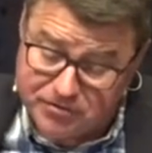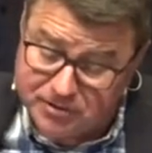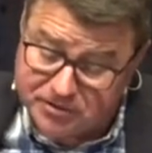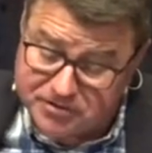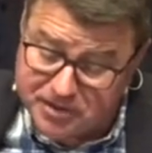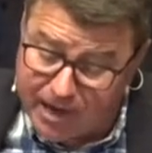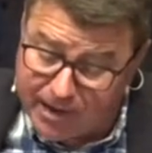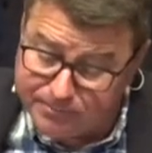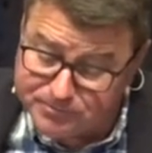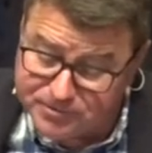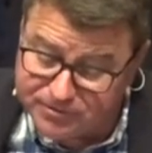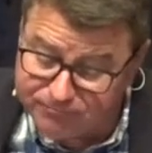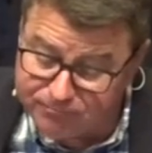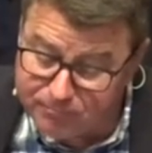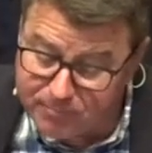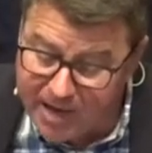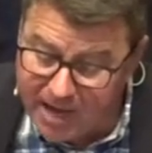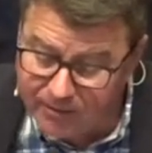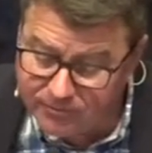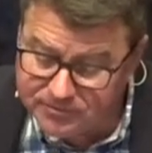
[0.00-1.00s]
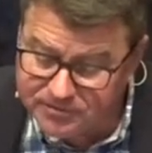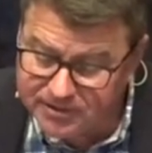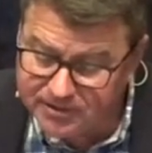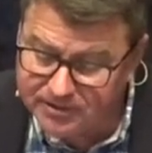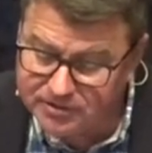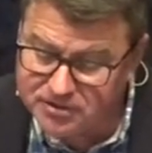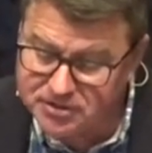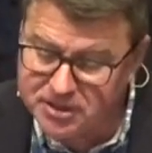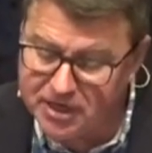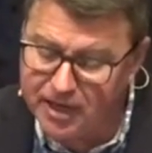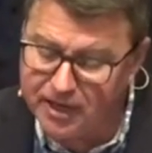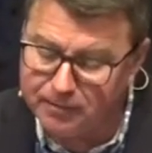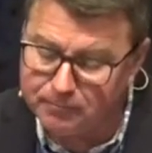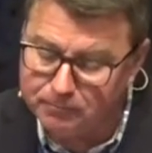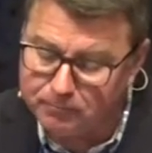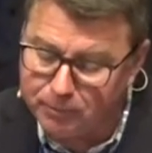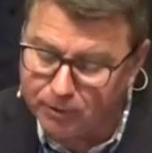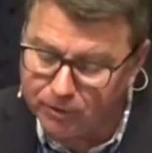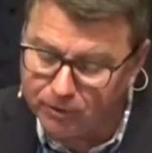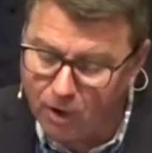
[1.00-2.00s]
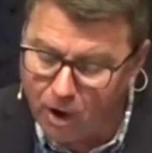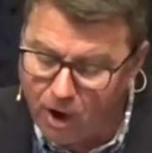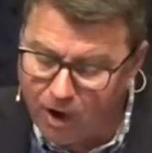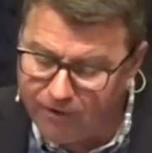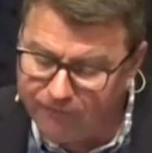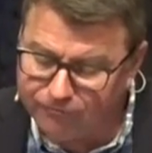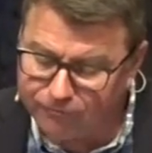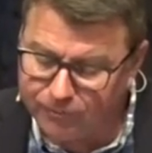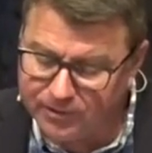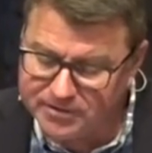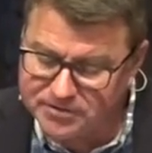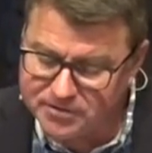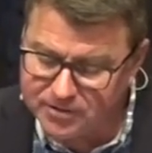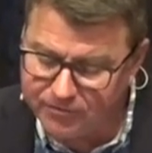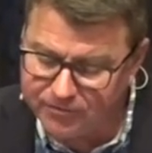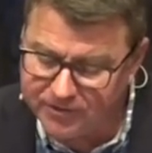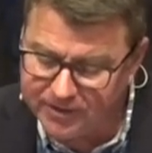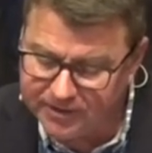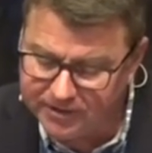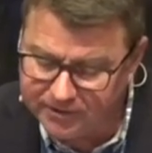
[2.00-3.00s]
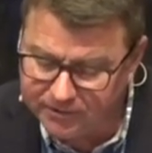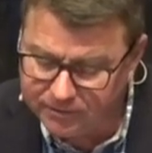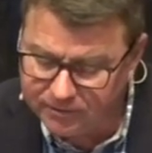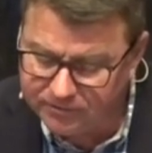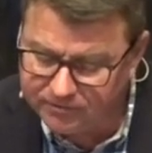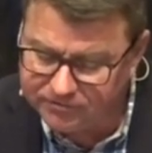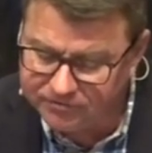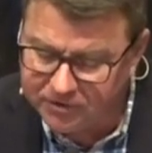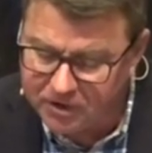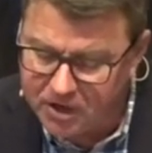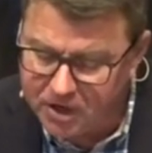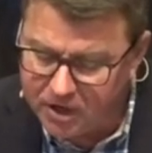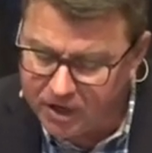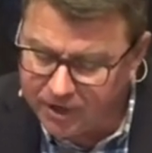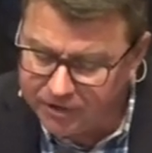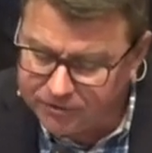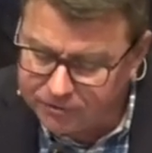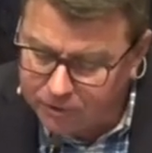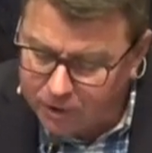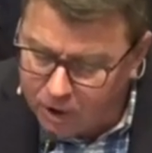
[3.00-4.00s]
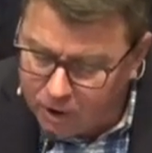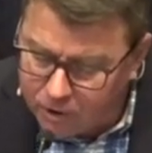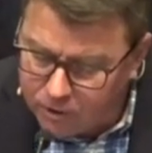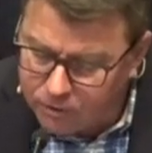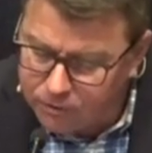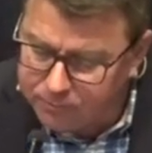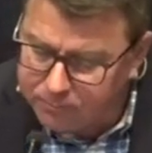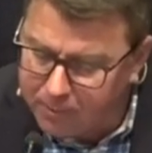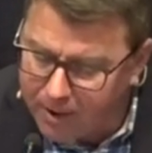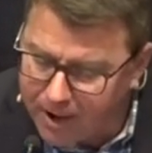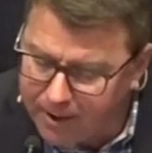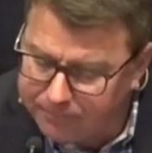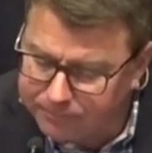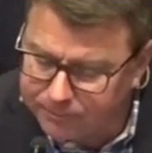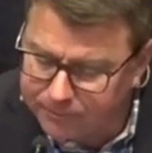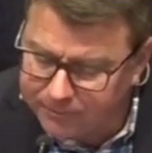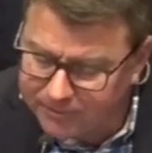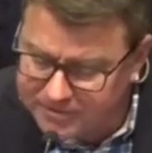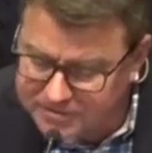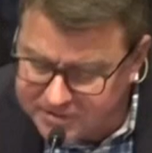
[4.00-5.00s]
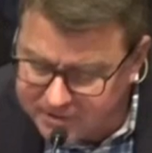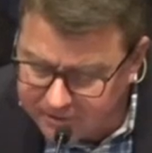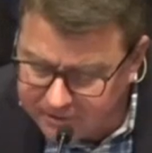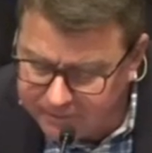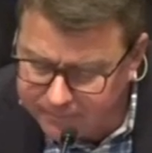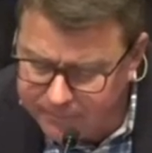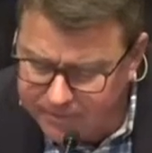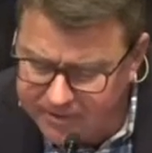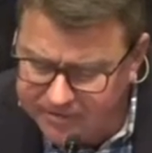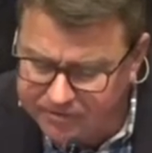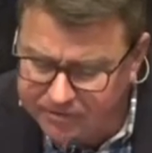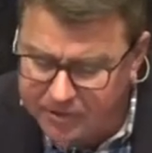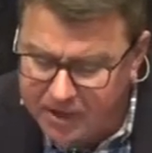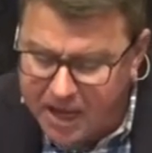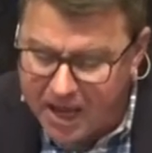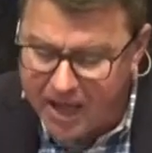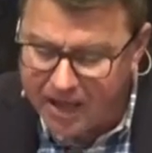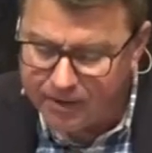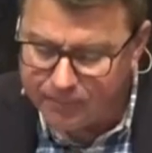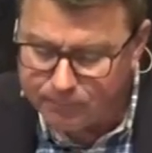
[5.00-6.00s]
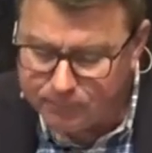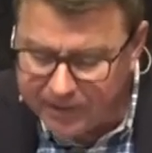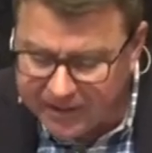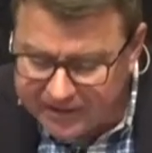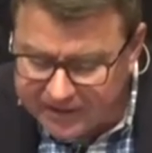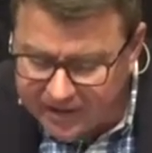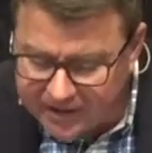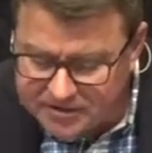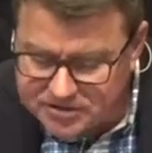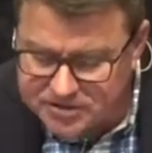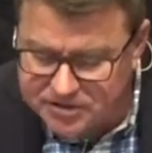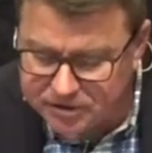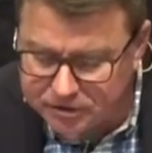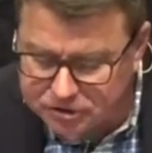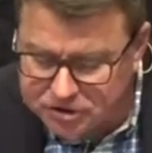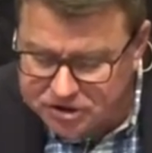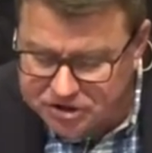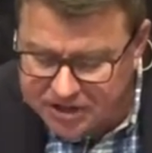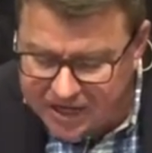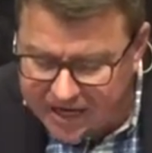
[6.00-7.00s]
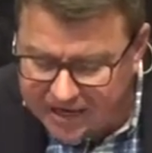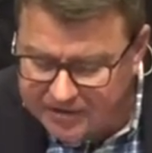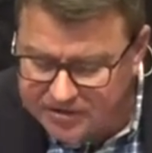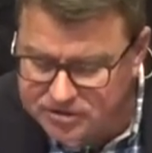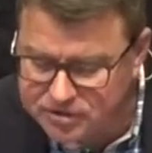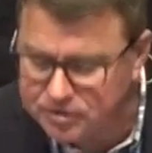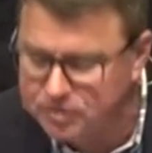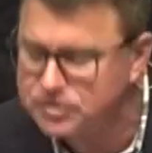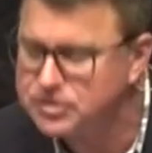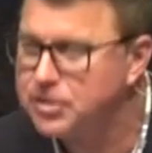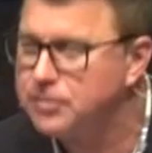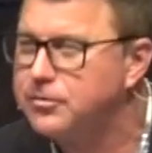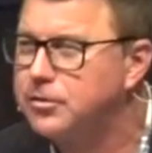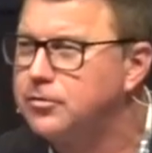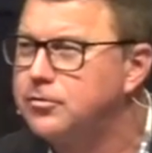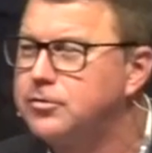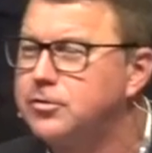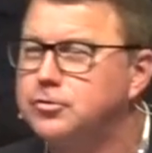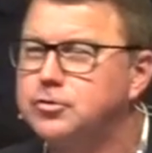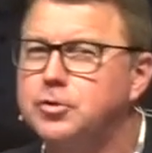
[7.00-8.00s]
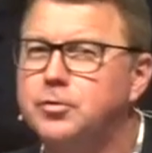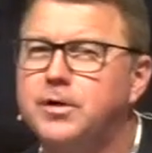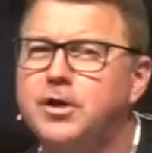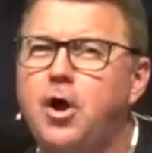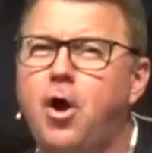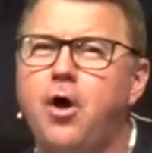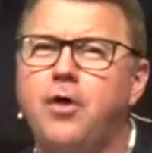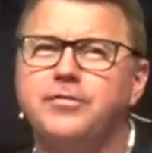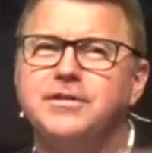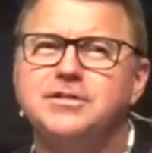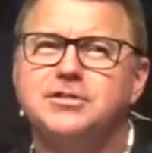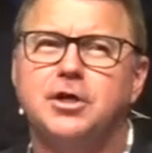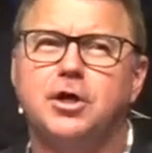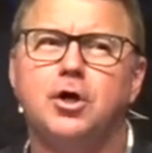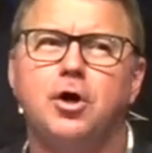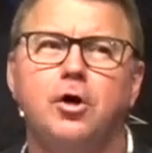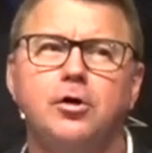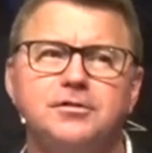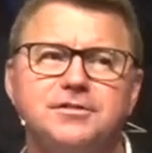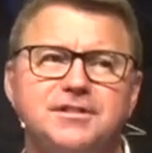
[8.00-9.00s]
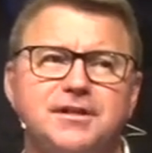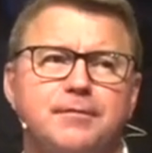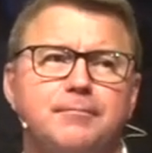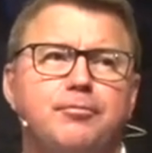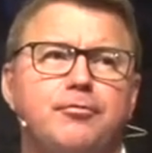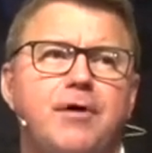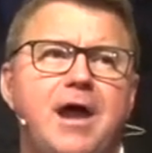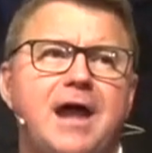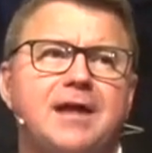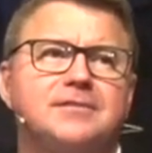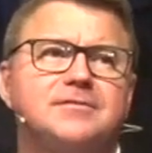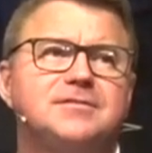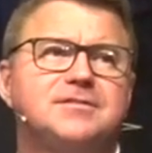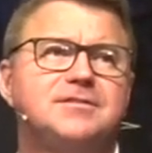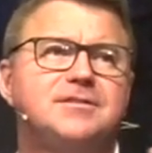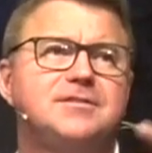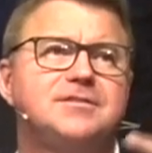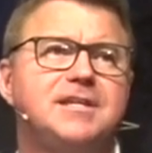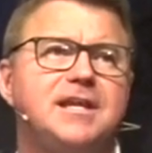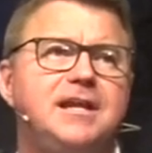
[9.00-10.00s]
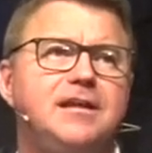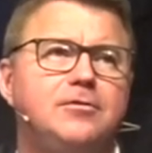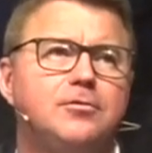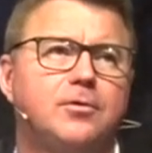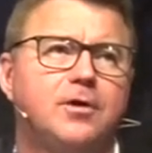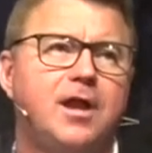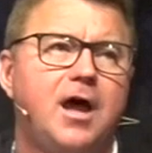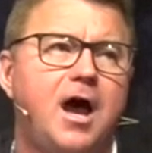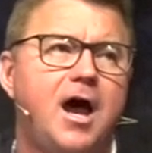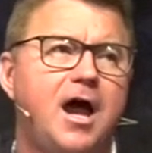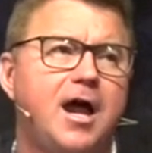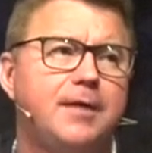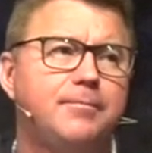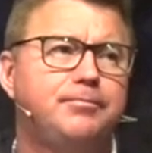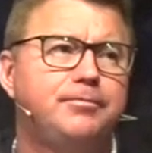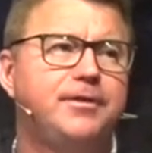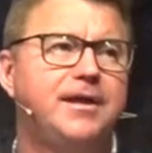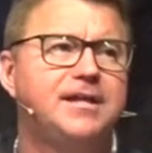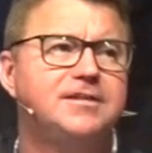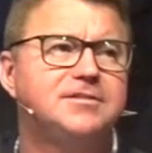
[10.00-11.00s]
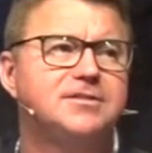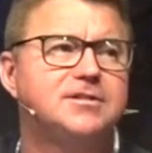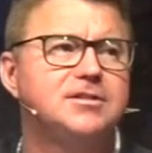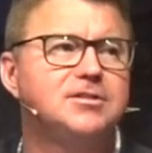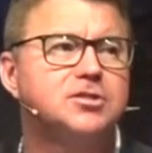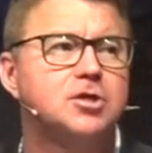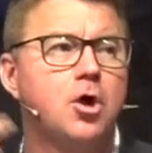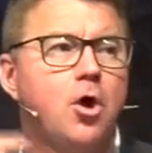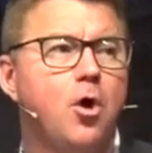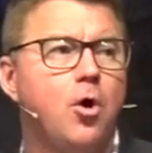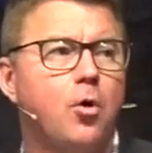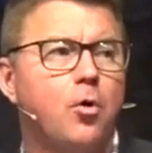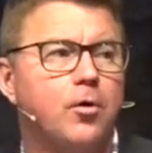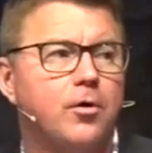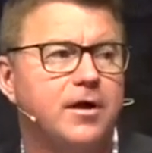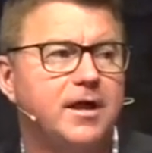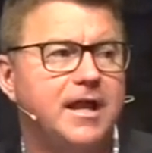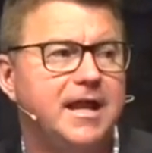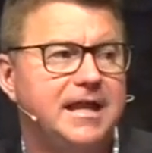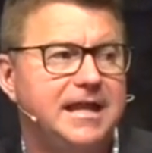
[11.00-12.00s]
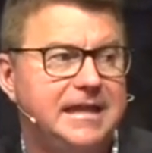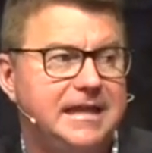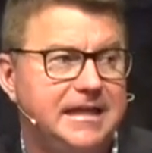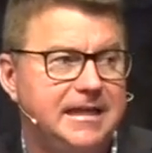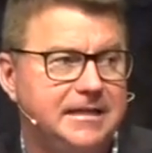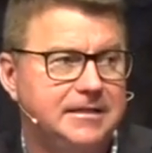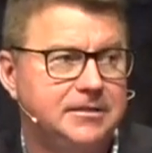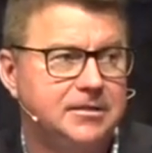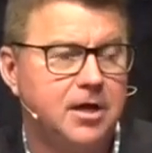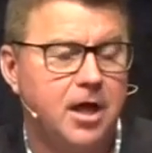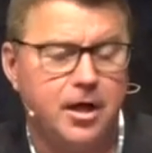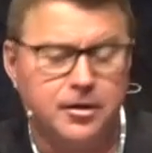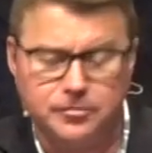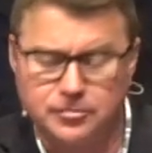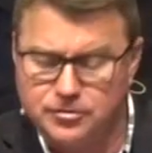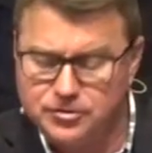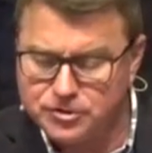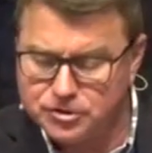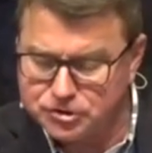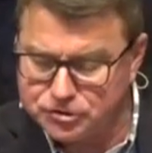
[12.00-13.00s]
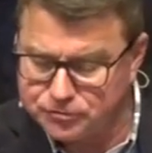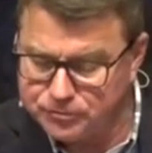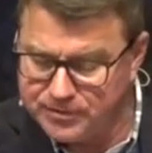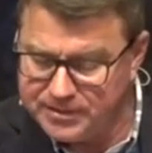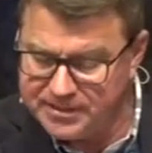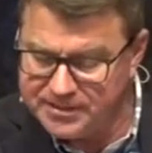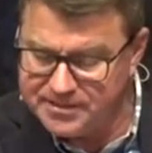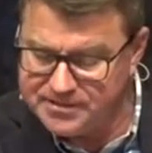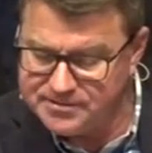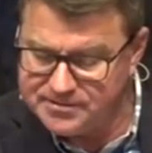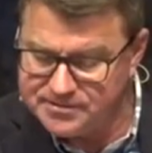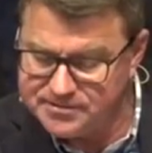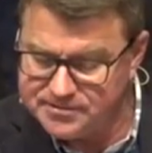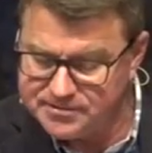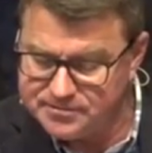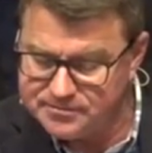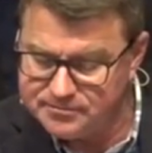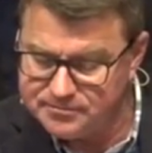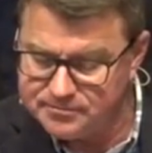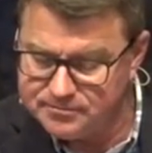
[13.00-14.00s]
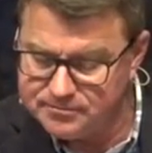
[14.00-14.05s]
on the tops of mountains and burnt offerings on the hills under oak, poplar, and terebinth because their shade is good. So they're, they're doing all these occultic practices either in high places or hidden under the trees.